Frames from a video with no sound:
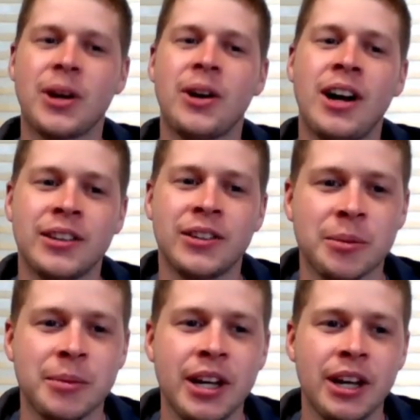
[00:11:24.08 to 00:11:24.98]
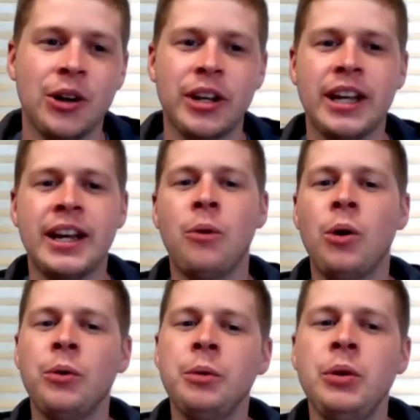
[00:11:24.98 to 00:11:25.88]
Awesome. Okay, now
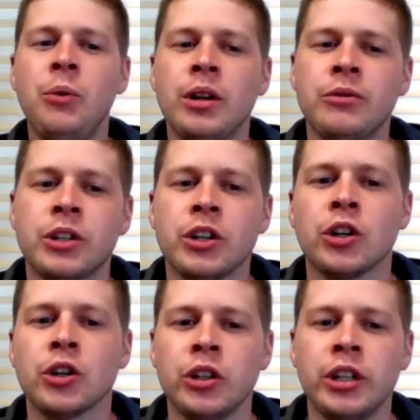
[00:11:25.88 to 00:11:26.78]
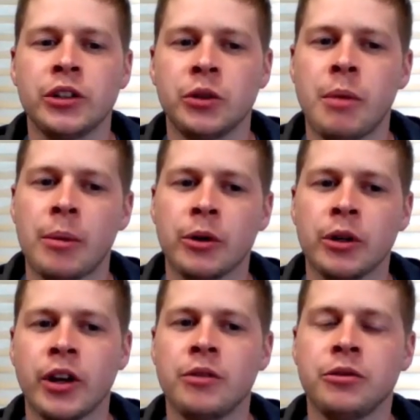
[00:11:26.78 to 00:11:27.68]
what would be one of your earliest
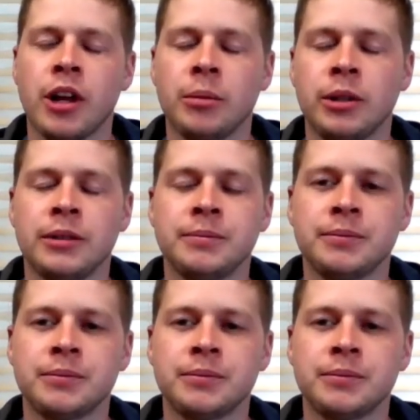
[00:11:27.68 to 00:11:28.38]
memories of flyball?